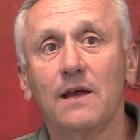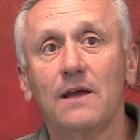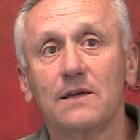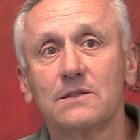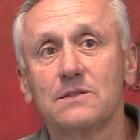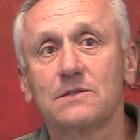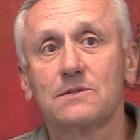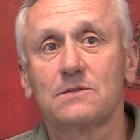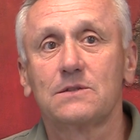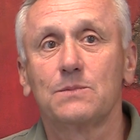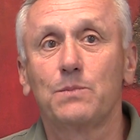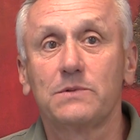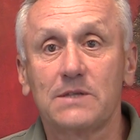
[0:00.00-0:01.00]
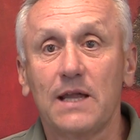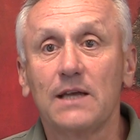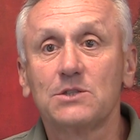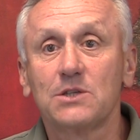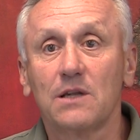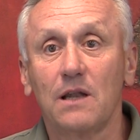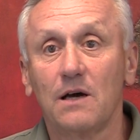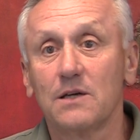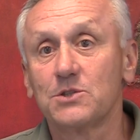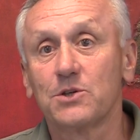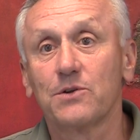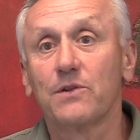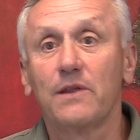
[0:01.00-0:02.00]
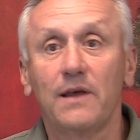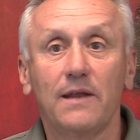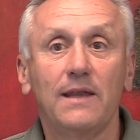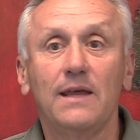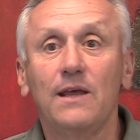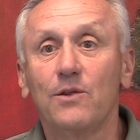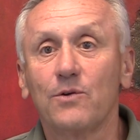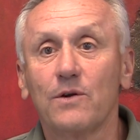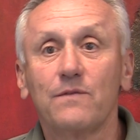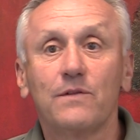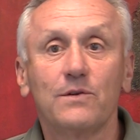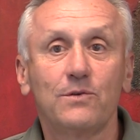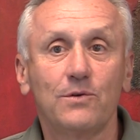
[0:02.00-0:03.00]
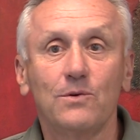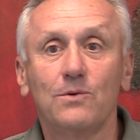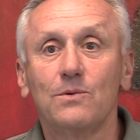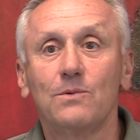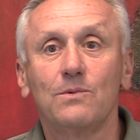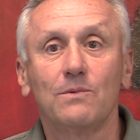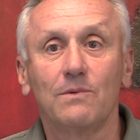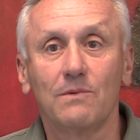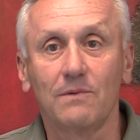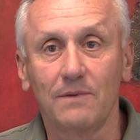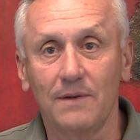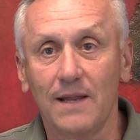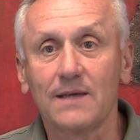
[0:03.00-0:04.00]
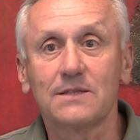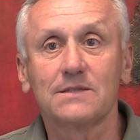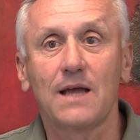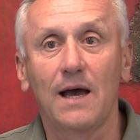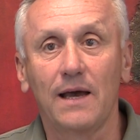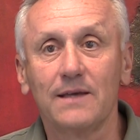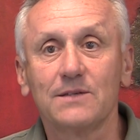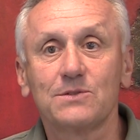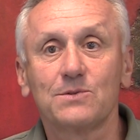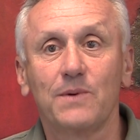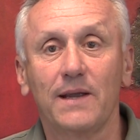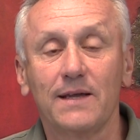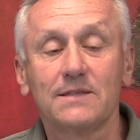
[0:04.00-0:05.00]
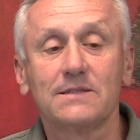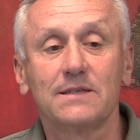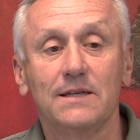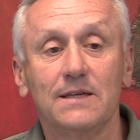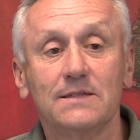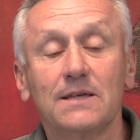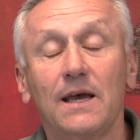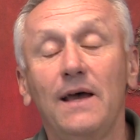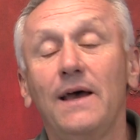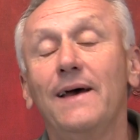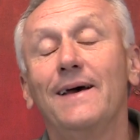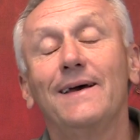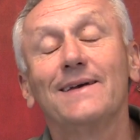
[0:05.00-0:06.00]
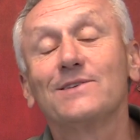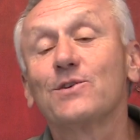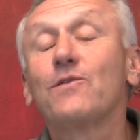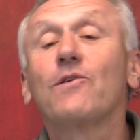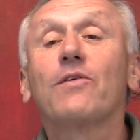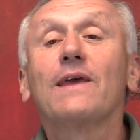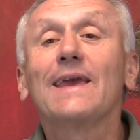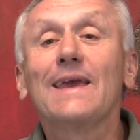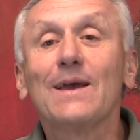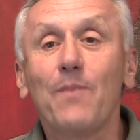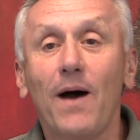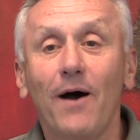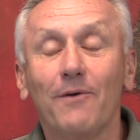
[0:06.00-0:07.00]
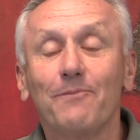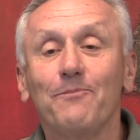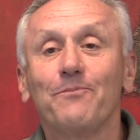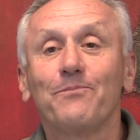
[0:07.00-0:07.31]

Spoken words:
is substantially larger than either of the two next highest ranked cities. And so if you're thinking about